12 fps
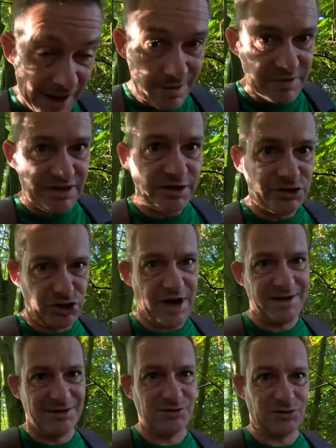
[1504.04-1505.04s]
I mean a
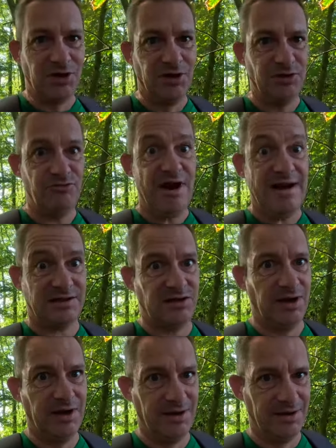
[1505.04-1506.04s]
giant, rat
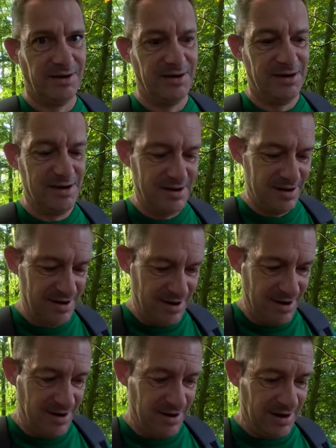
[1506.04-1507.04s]

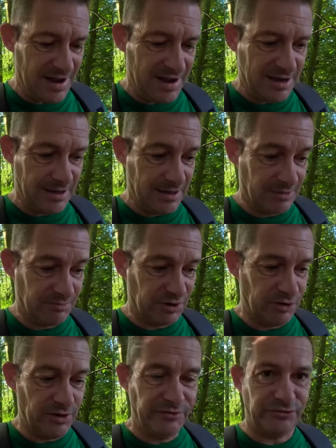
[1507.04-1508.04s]
um,
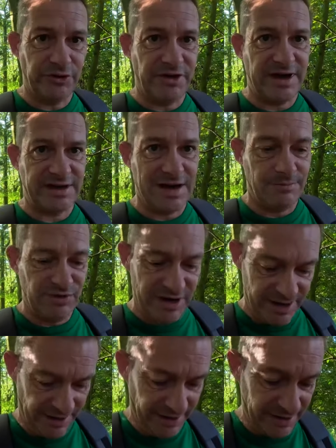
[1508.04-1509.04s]
go in front of that camera.
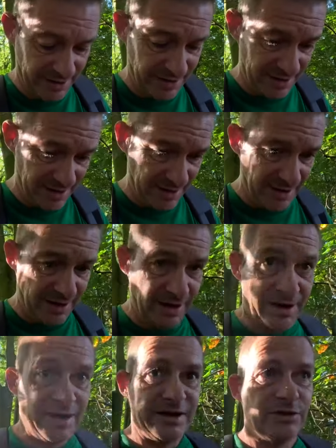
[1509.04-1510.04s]

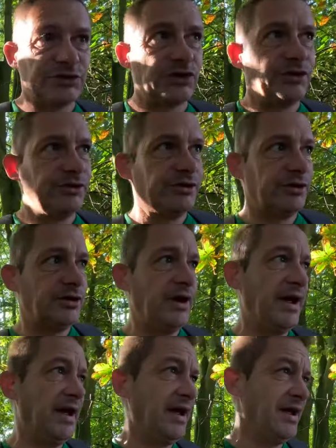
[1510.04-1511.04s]
I also know,
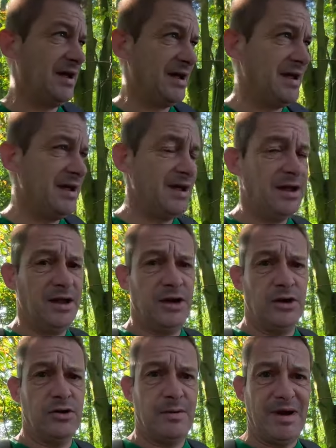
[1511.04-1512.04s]

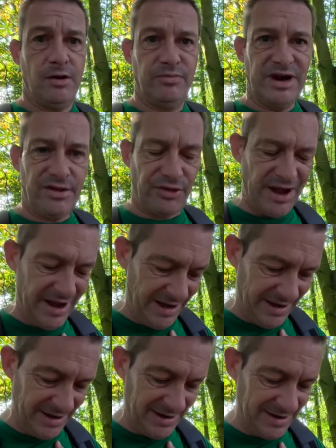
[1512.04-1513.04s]
oh, I'm out of breath.
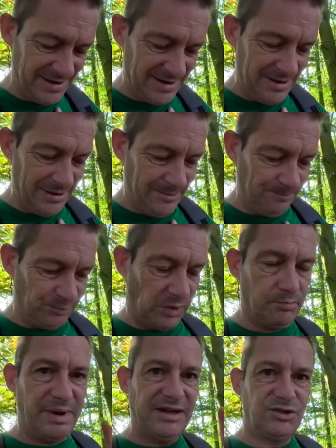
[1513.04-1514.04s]

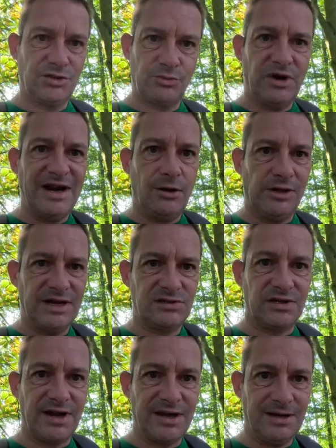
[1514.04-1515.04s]
Badgers were out last
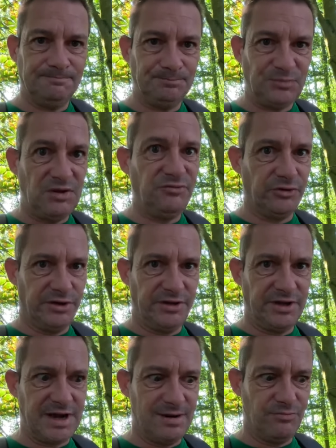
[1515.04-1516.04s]
night in front of
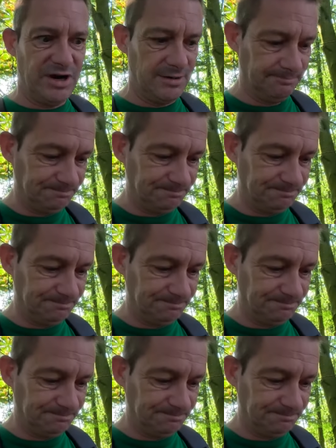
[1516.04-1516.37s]
the camera,